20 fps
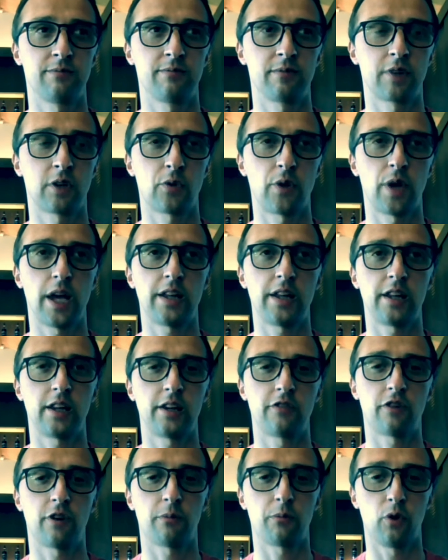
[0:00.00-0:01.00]
created
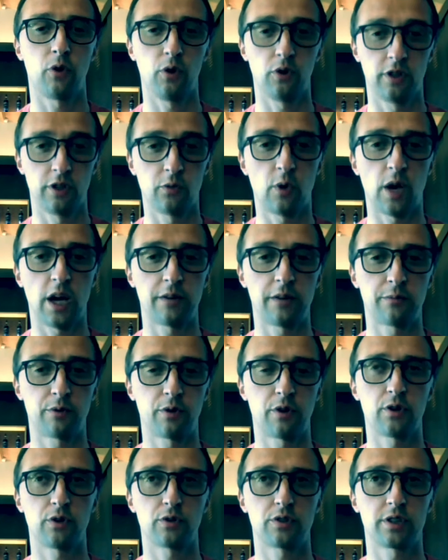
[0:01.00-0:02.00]
from all the wine
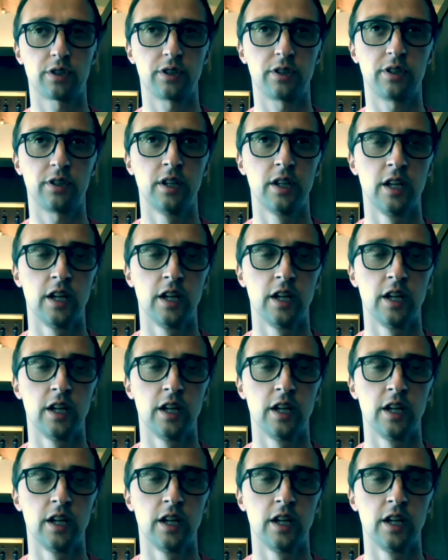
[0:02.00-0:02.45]
producer,